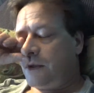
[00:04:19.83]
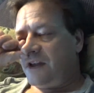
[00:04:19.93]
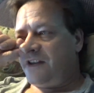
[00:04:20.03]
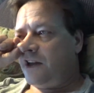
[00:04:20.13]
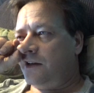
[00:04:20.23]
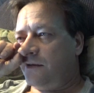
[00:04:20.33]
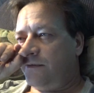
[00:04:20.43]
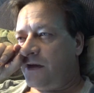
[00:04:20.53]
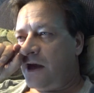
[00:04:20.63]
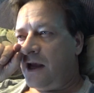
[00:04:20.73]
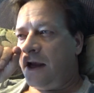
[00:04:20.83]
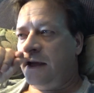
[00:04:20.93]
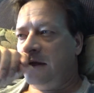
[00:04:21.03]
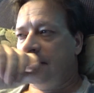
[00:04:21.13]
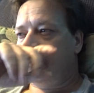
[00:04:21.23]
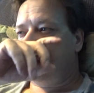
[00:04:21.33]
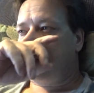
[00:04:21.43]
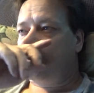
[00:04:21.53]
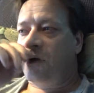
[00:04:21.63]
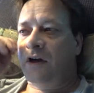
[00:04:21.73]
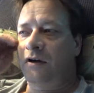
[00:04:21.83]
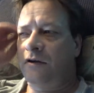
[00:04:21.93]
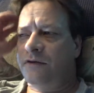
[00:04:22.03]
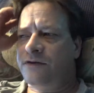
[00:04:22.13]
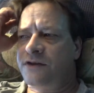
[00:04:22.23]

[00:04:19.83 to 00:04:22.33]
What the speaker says: signified the 12